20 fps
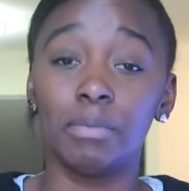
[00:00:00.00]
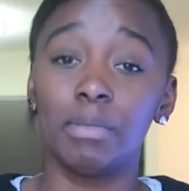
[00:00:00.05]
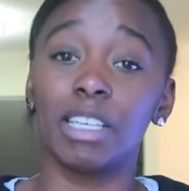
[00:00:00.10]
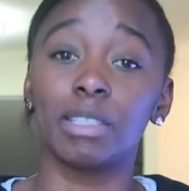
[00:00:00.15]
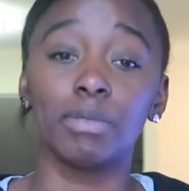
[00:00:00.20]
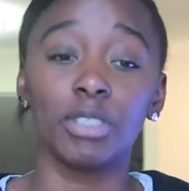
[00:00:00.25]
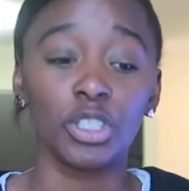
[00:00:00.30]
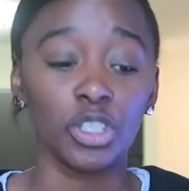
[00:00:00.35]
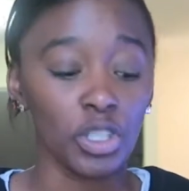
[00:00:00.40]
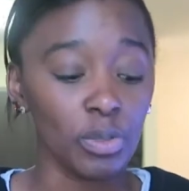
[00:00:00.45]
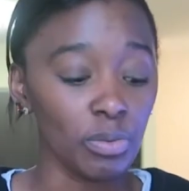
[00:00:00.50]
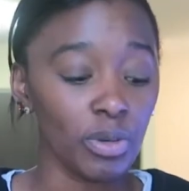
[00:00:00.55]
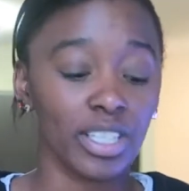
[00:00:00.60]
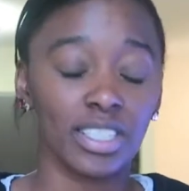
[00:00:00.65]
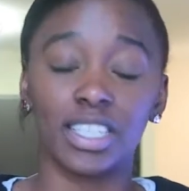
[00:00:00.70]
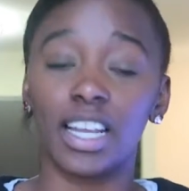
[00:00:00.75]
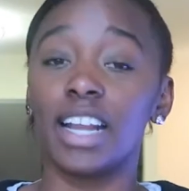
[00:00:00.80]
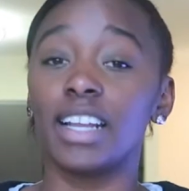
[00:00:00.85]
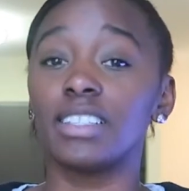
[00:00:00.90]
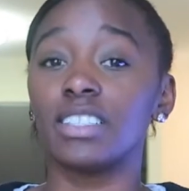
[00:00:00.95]
It makes me super
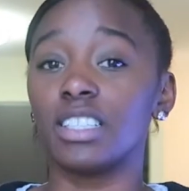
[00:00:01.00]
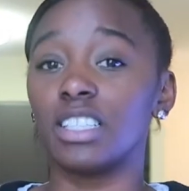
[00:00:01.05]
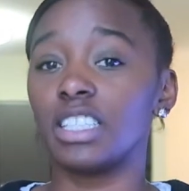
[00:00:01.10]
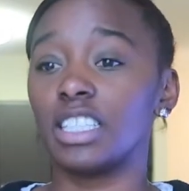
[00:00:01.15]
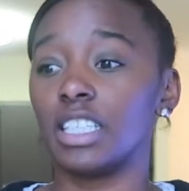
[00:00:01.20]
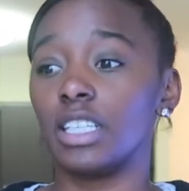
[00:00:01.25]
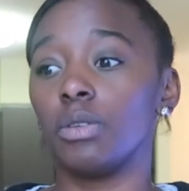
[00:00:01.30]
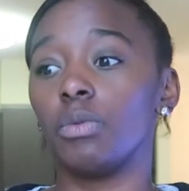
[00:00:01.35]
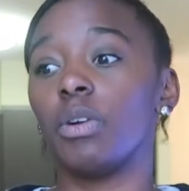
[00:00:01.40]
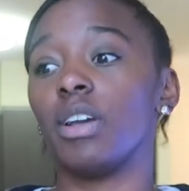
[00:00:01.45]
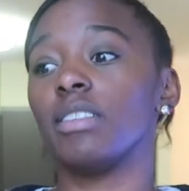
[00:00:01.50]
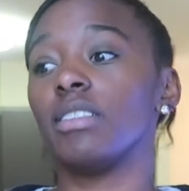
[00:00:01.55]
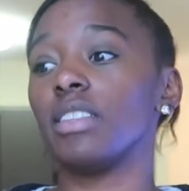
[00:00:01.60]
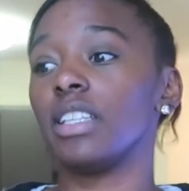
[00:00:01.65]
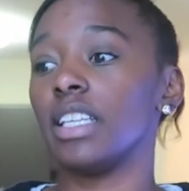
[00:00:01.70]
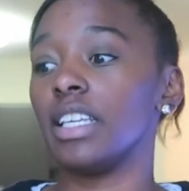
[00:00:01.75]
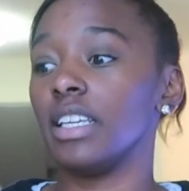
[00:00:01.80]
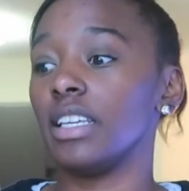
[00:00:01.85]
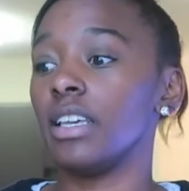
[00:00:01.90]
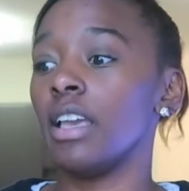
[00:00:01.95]
excited to see what
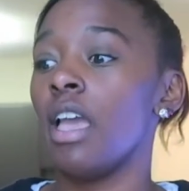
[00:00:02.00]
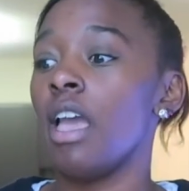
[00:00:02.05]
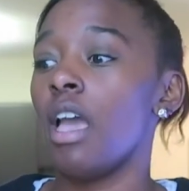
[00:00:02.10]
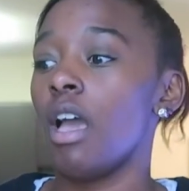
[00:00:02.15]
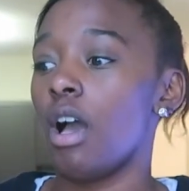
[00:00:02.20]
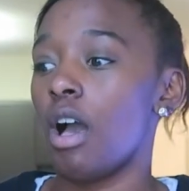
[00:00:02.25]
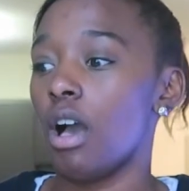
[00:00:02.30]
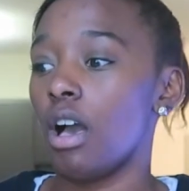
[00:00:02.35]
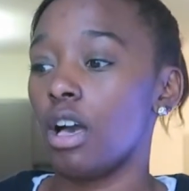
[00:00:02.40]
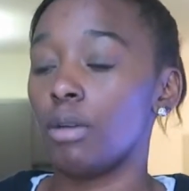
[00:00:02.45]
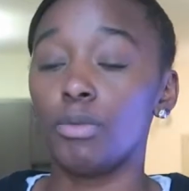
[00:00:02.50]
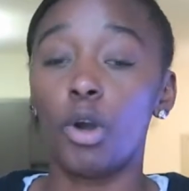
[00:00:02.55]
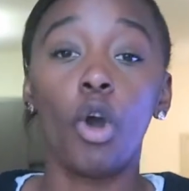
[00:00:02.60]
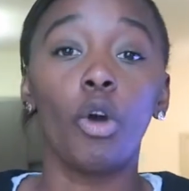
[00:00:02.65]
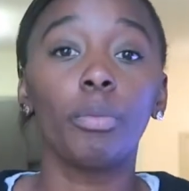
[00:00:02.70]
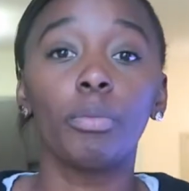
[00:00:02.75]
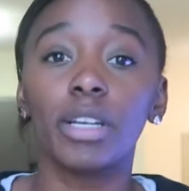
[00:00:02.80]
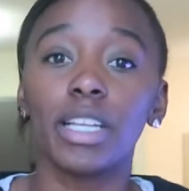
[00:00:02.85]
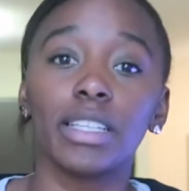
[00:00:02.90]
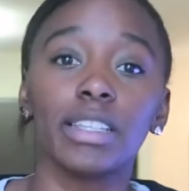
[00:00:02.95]
the
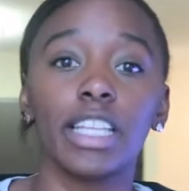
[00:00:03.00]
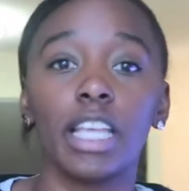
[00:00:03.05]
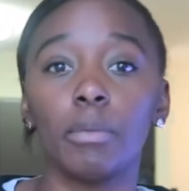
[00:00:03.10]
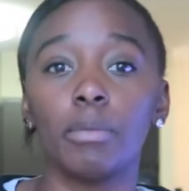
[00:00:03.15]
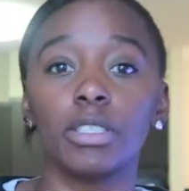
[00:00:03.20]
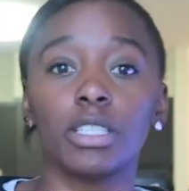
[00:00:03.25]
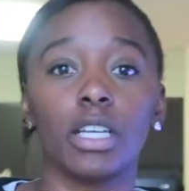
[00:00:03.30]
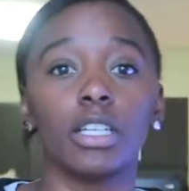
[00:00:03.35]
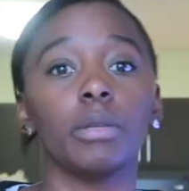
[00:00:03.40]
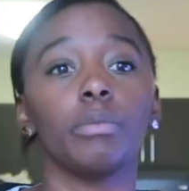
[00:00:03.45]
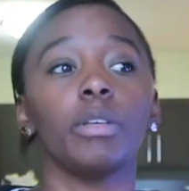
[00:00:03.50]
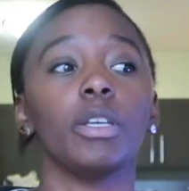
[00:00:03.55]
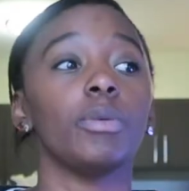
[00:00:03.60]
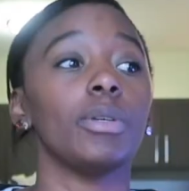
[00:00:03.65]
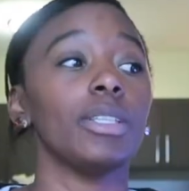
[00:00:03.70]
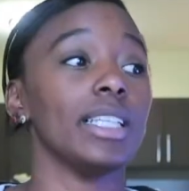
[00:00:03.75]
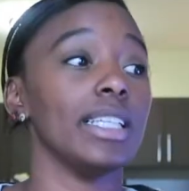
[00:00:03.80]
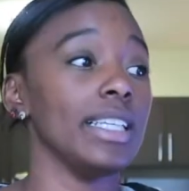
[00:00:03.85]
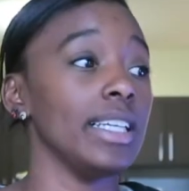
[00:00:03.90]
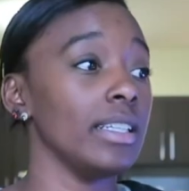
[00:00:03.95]
opening theme is going to be,
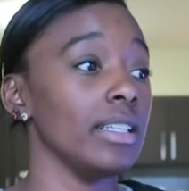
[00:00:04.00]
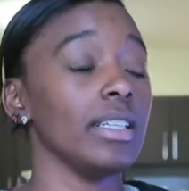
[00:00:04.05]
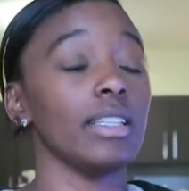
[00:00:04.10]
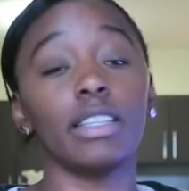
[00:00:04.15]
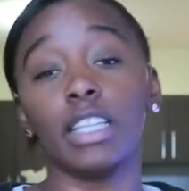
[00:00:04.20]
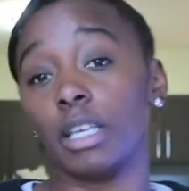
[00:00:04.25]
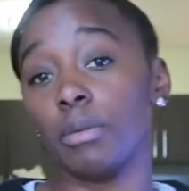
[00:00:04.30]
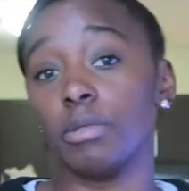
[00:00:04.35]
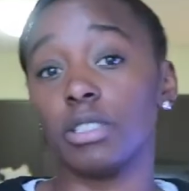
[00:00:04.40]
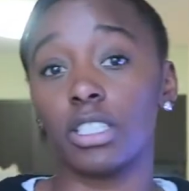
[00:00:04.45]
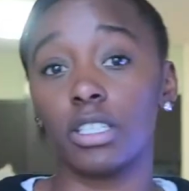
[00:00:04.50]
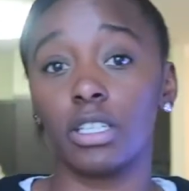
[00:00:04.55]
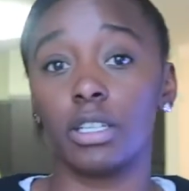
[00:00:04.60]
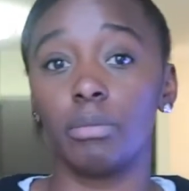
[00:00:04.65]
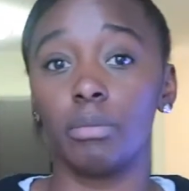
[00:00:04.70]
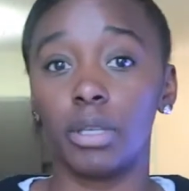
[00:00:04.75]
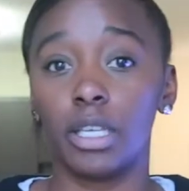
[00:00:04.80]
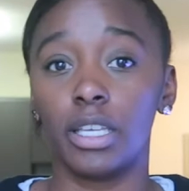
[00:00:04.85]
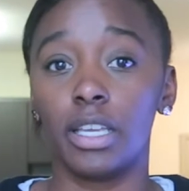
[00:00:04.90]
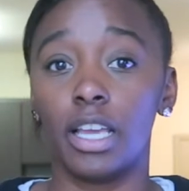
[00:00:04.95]
what the ending theme is
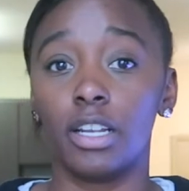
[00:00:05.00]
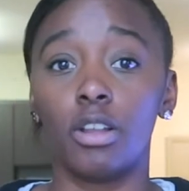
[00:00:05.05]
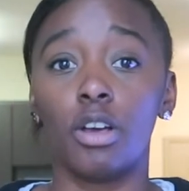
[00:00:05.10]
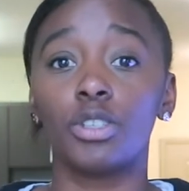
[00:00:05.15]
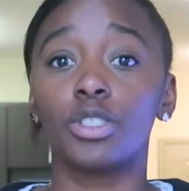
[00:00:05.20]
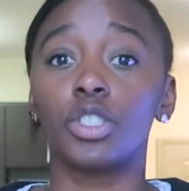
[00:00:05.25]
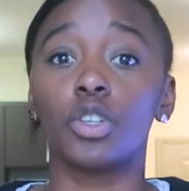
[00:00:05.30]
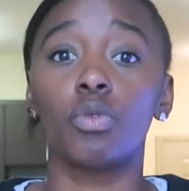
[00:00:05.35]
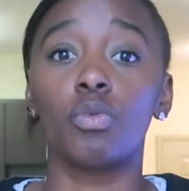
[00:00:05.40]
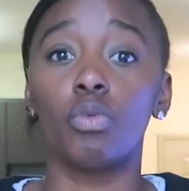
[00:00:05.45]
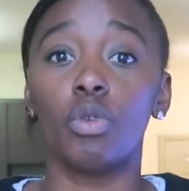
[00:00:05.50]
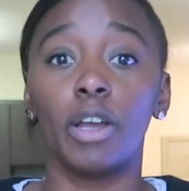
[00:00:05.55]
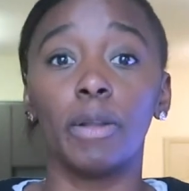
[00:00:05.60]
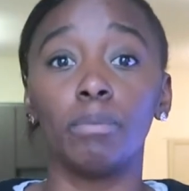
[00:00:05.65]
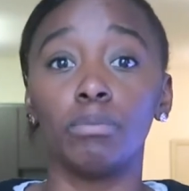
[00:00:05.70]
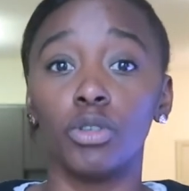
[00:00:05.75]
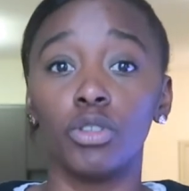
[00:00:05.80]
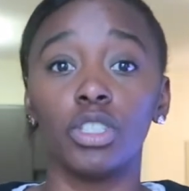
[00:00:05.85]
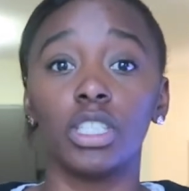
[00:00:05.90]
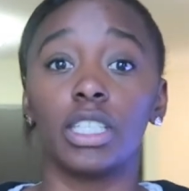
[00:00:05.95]
going to be, and also
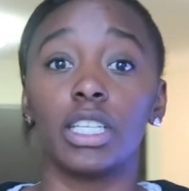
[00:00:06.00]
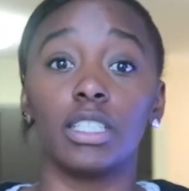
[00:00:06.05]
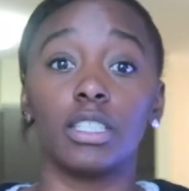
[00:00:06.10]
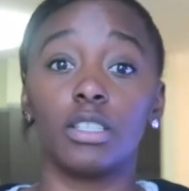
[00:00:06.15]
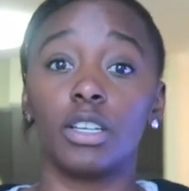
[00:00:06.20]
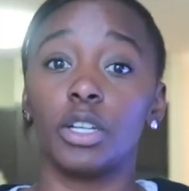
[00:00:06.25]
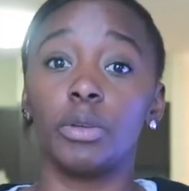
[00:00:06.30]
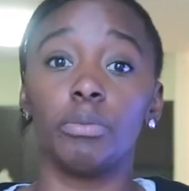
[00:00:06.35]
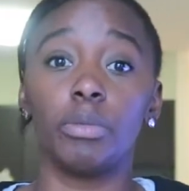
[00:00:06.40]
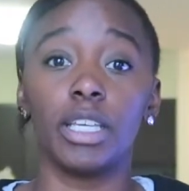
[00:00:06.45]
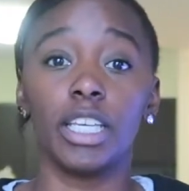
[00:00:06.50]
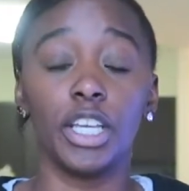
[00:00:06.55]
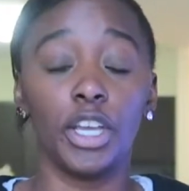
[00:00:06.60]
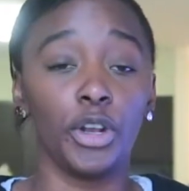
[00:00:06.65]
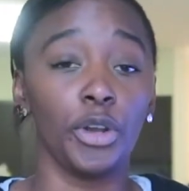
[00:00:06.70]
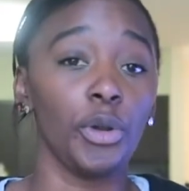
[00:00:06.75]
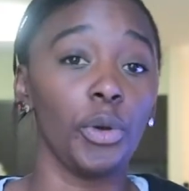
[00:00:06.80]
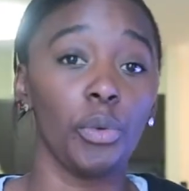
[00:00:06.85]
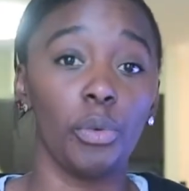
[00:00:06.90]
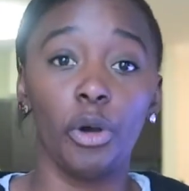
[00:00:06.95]
what music is going to be
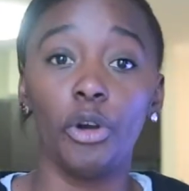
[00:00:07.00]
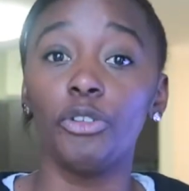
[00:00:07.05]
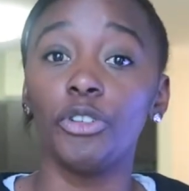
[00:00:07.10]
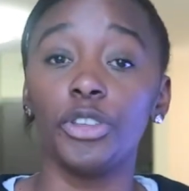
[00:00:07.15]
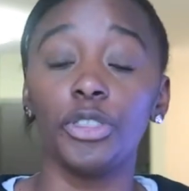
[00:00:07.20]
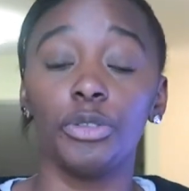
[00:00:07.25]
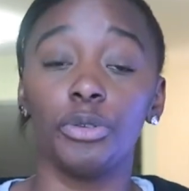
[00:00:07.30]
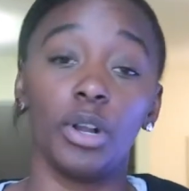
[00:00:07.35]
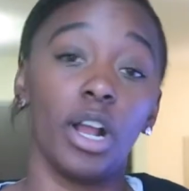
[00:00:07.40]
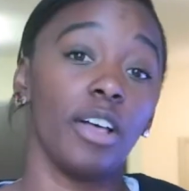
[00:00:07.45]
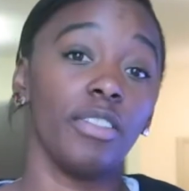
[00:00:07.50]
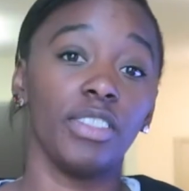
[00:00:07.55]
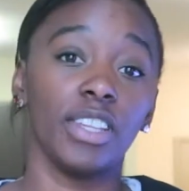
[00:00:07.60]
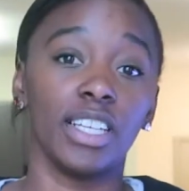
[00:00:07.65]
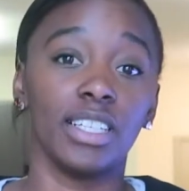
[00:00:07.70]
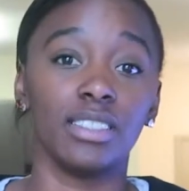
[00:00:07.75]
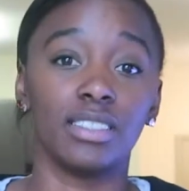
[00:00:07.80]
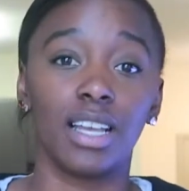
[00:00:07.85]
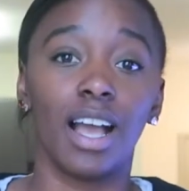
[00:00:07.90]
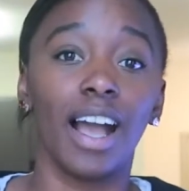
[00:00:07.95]
interwoven throughout
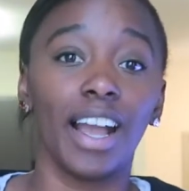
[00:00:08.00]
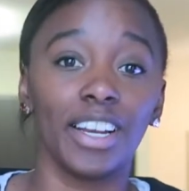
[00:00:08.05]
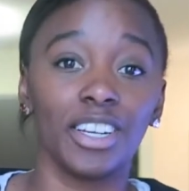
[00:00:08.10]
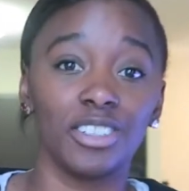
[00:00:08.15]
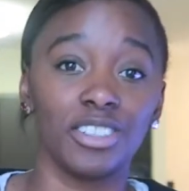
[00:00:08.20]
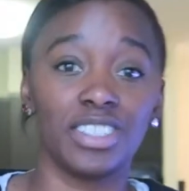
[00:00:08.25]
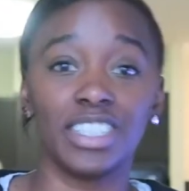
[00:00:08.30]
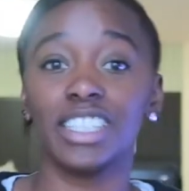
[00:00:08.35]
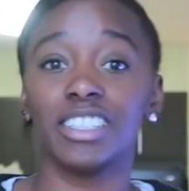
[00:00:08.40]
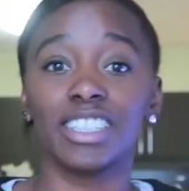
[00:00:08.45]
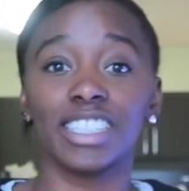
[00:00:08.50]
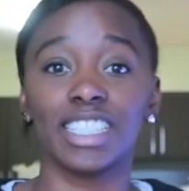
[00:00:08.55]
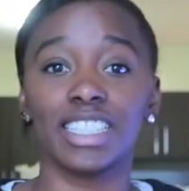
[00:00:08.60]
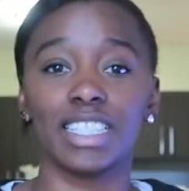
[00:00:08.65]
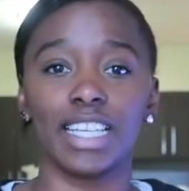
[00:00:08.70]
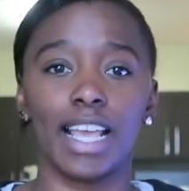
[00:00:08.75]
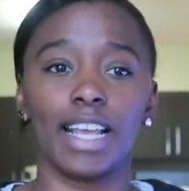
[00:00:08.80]
the entire series.